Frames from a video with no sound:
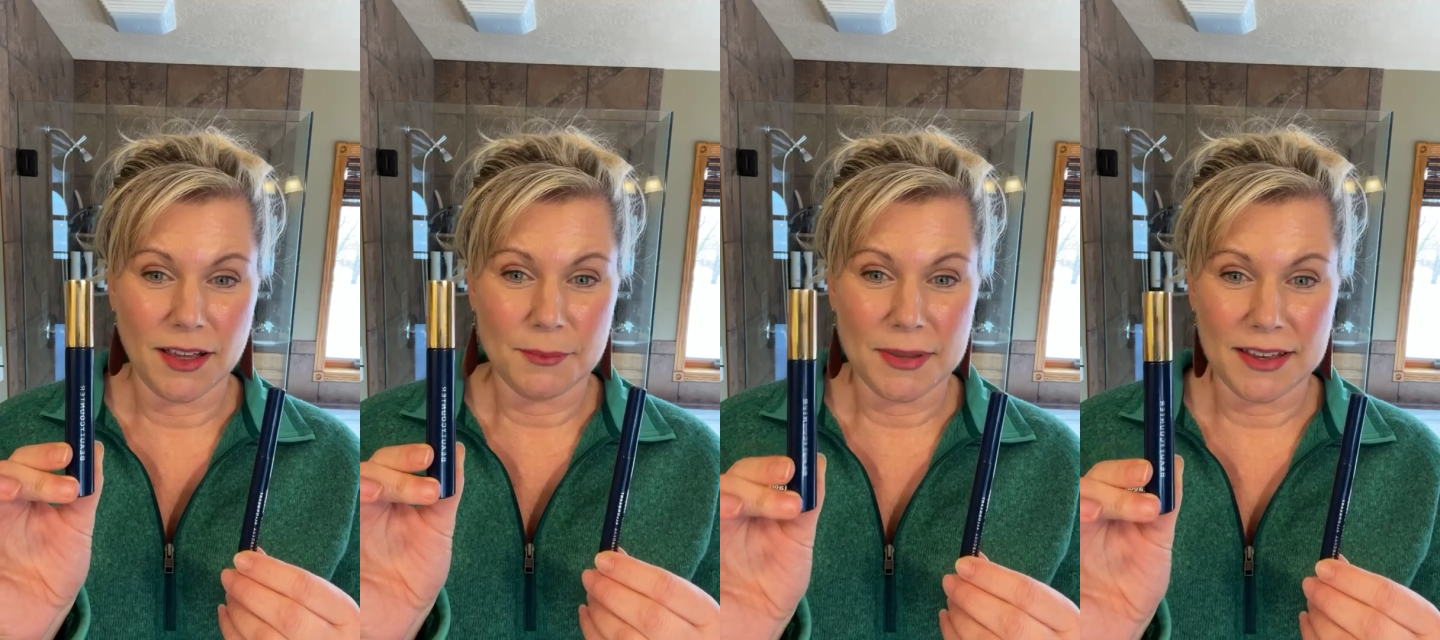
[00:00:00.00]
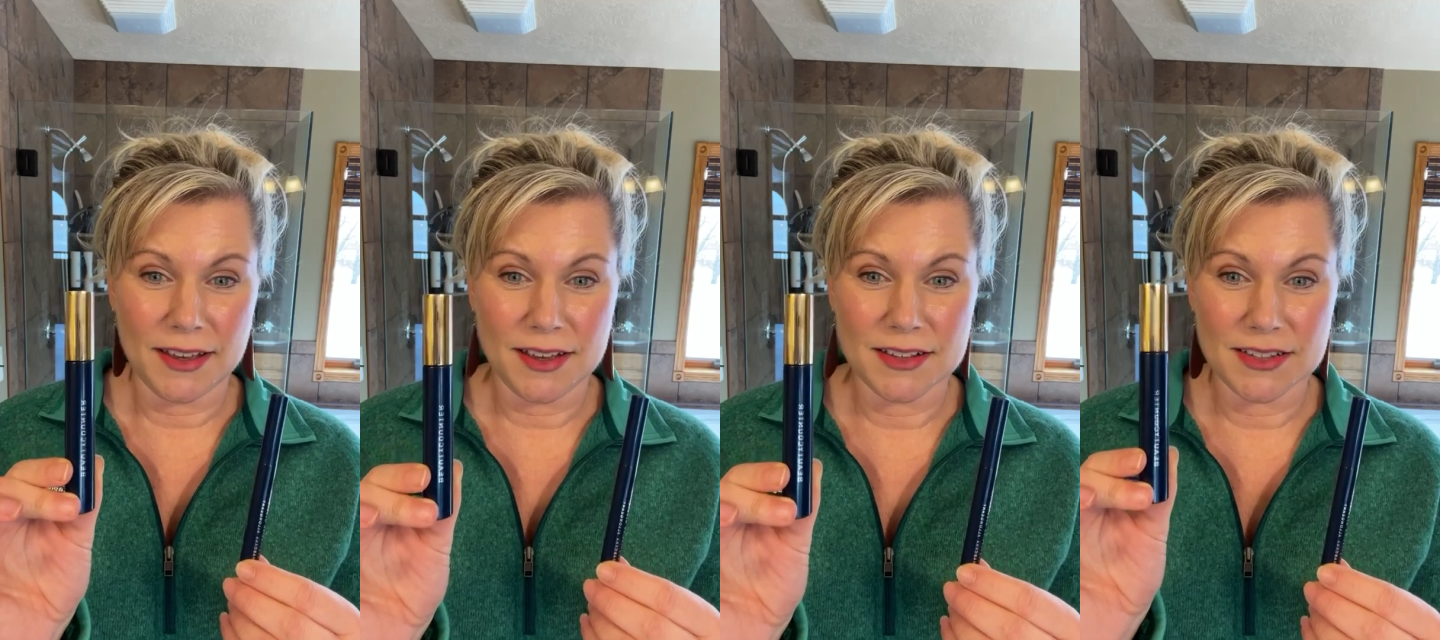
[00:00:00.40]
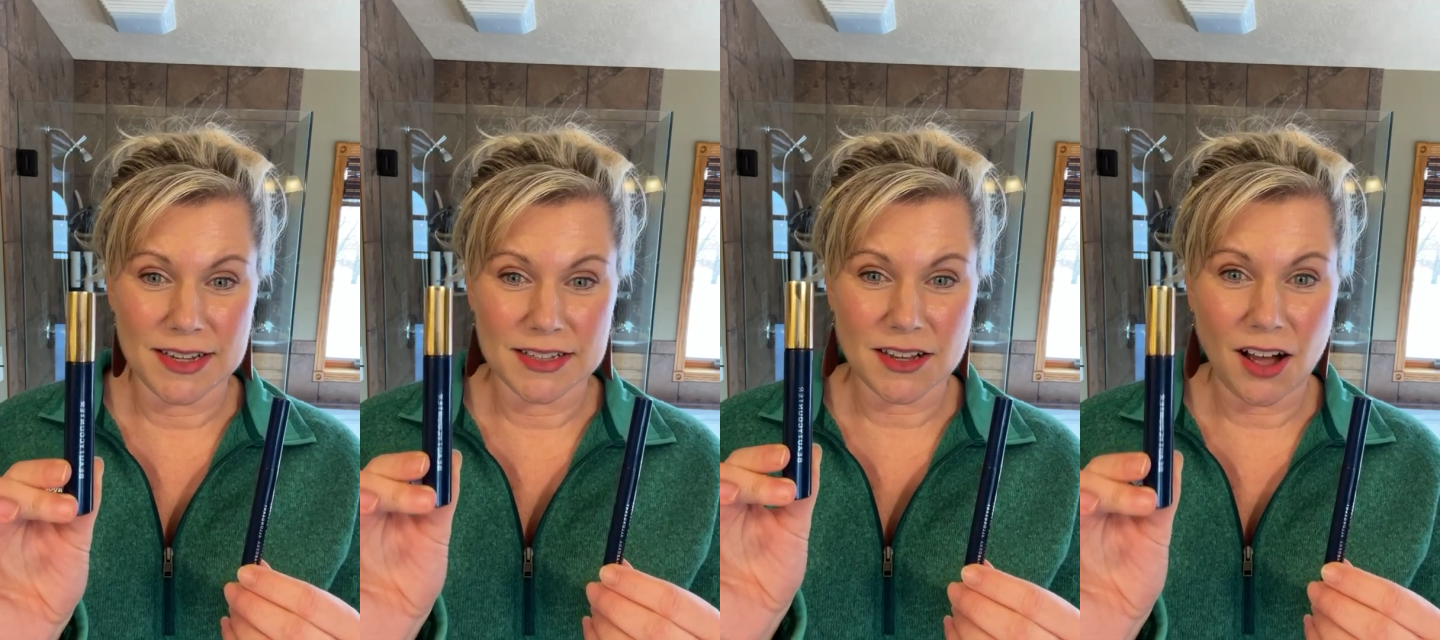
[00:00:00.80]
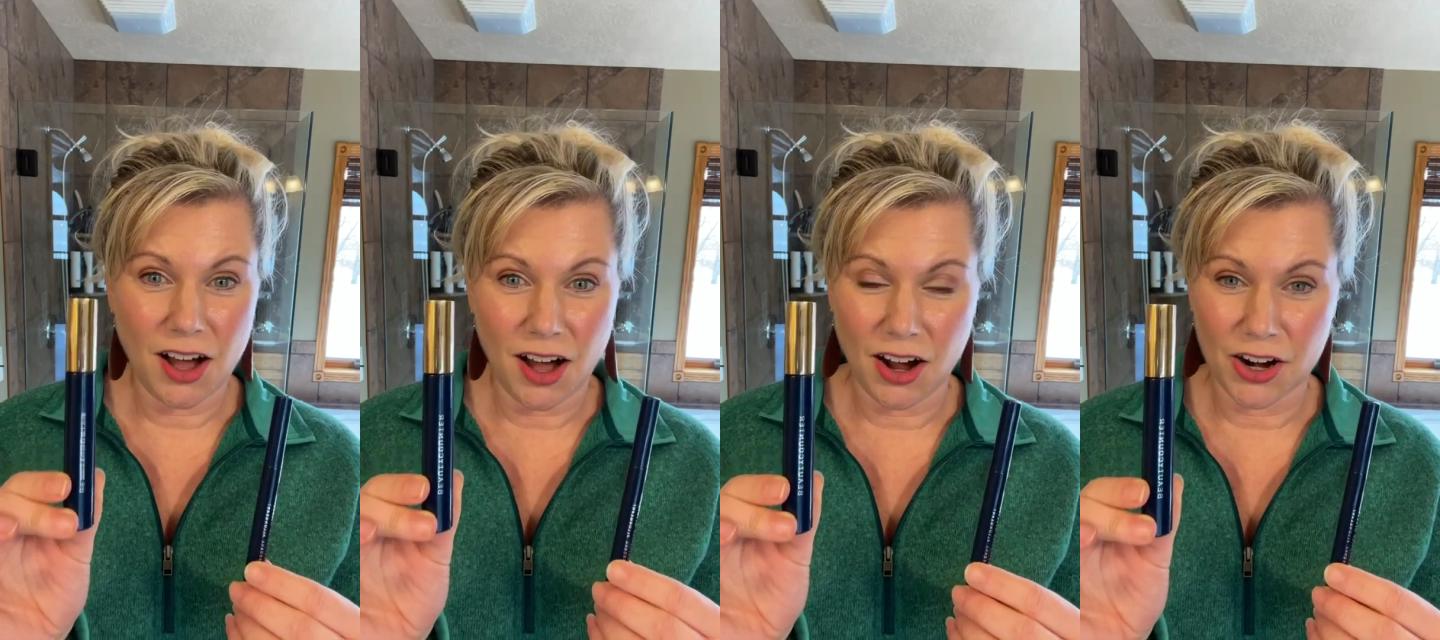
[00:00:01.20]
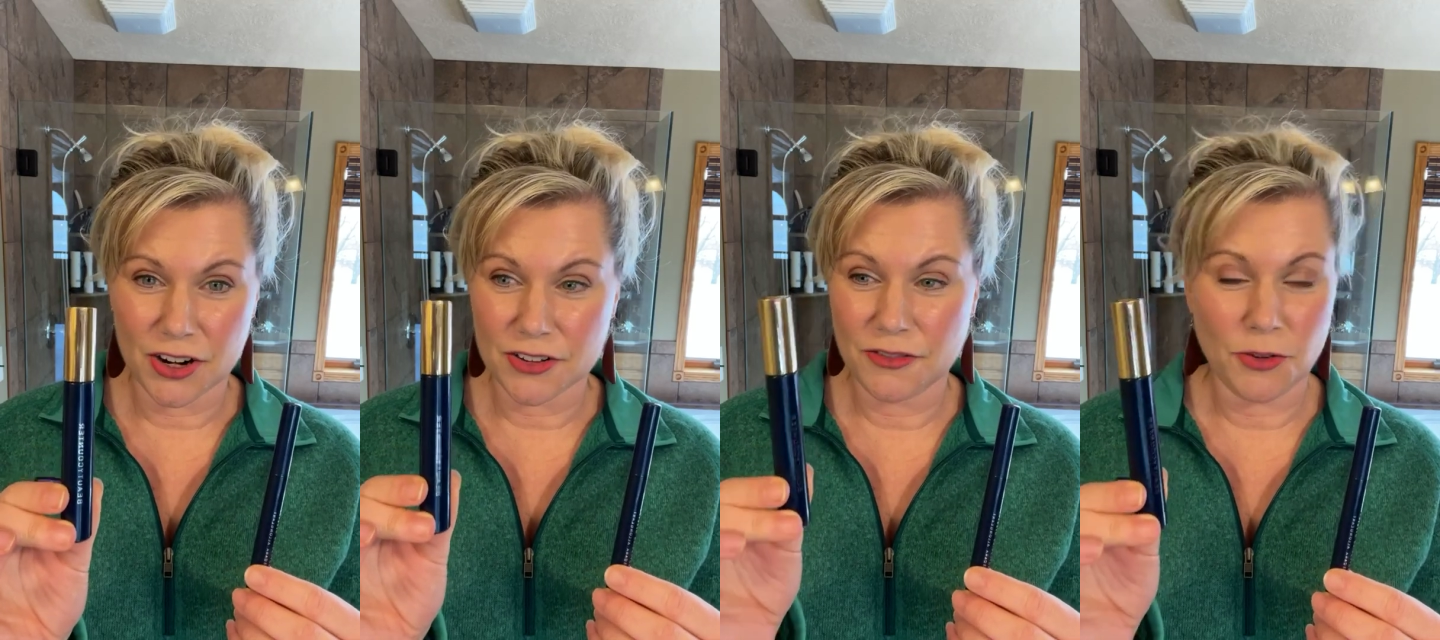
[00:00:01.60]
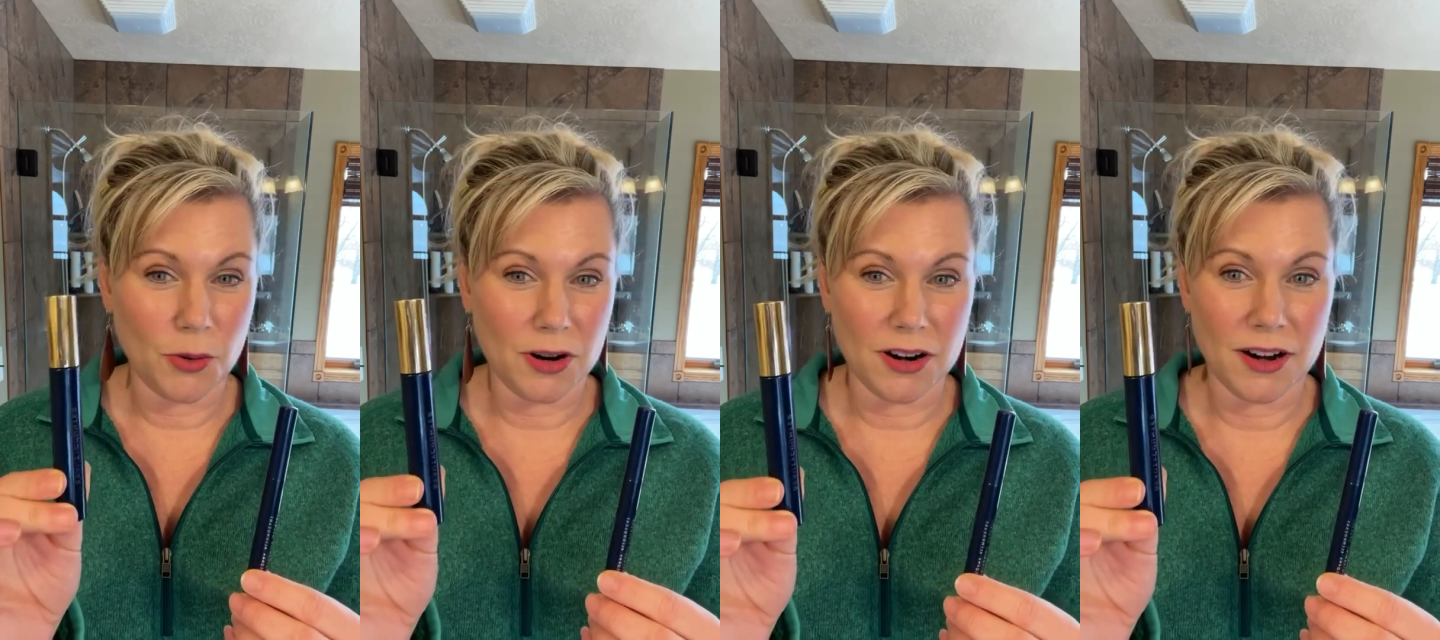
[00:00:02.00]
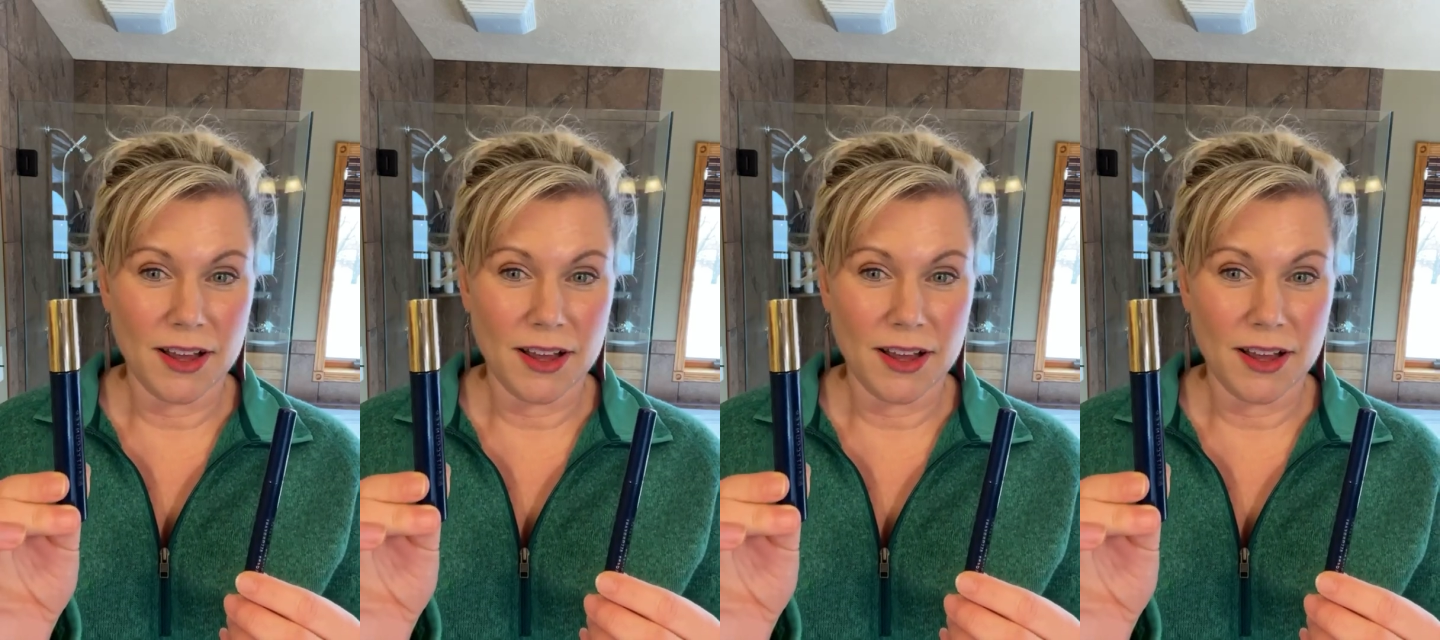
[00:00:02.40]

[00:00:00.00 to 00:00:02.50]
because it's hard for